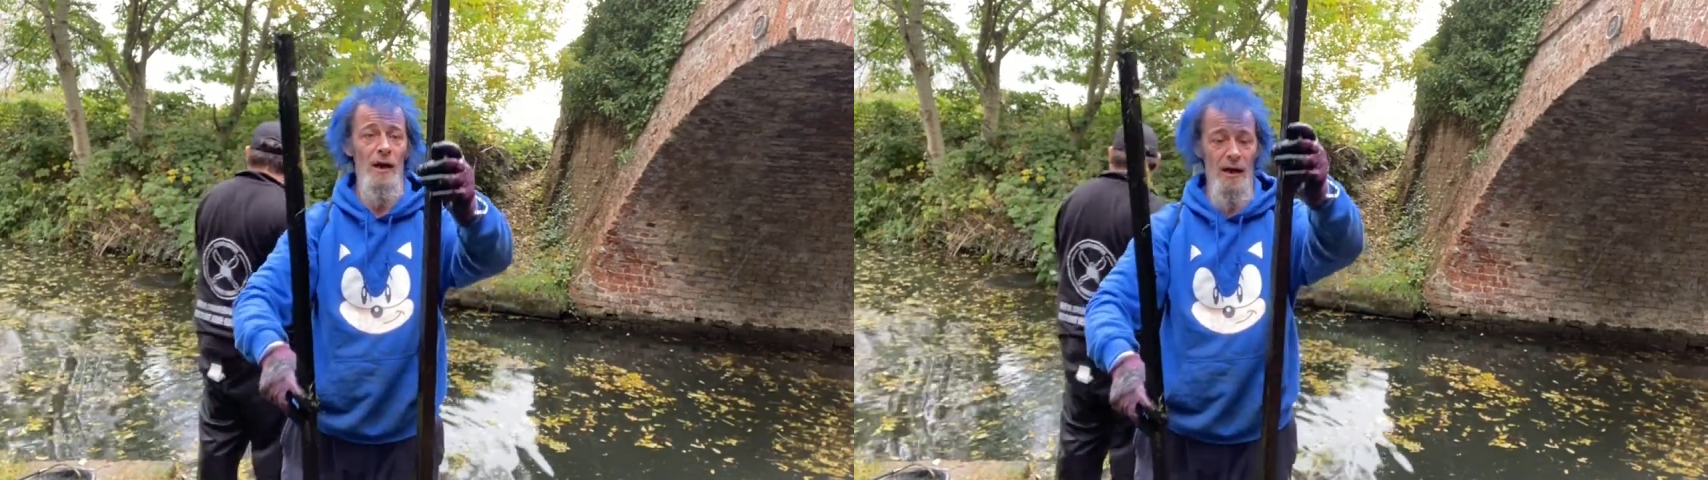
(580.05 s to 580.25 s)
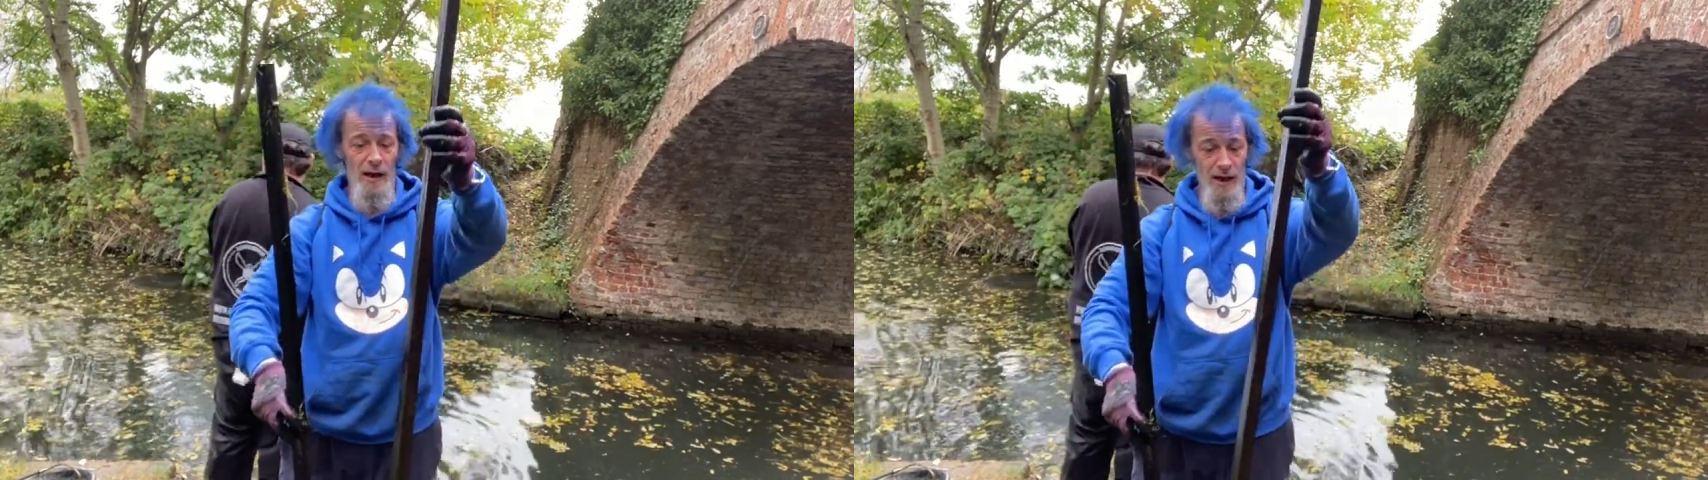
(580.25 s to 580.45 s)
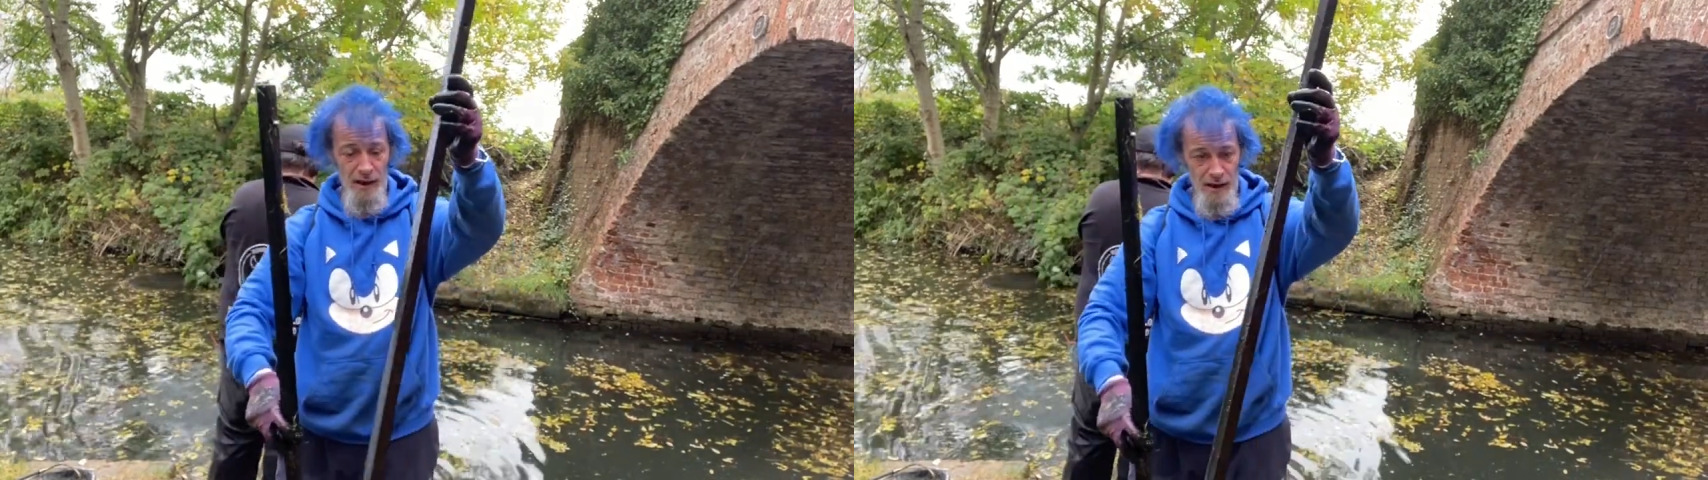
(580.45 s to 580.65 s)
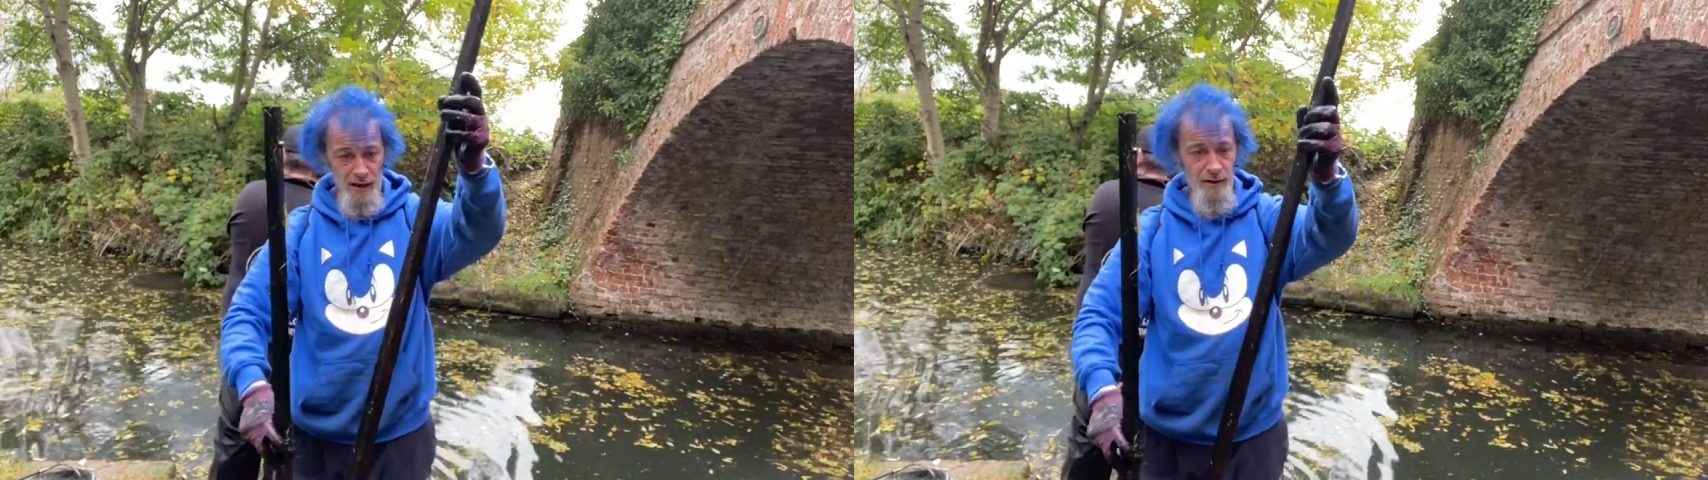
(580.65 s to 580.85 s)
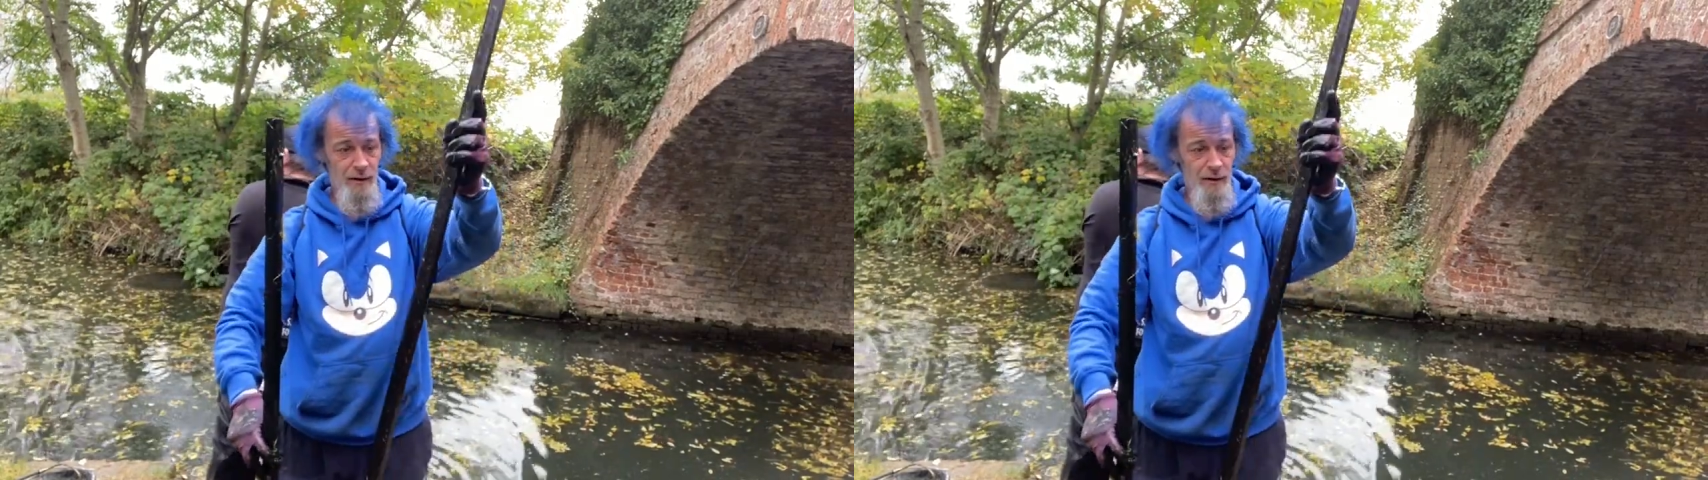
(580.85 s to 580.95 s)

and